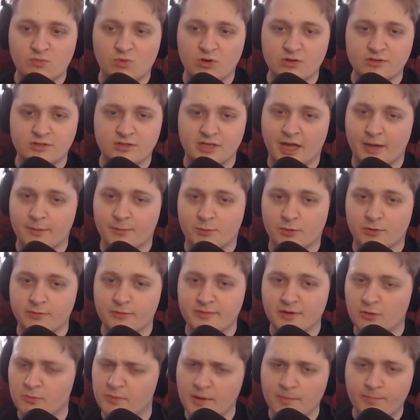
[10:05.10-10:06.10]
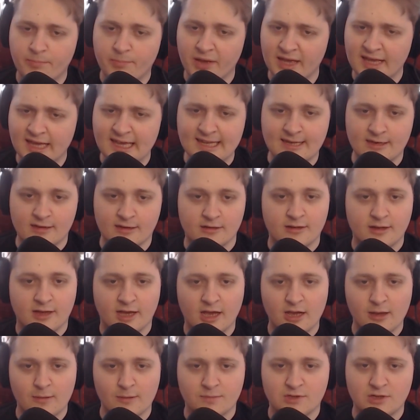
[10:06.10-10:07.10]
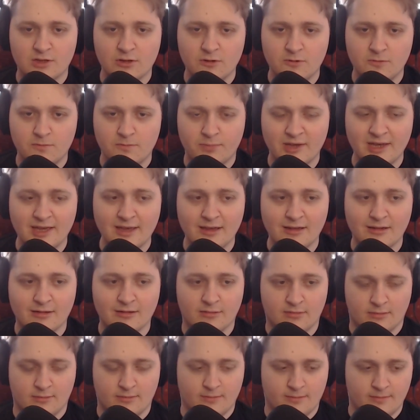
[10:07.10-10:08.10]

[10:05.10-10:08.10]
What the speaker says: WhatsApp group, it'll be pinging. Absolute pinging.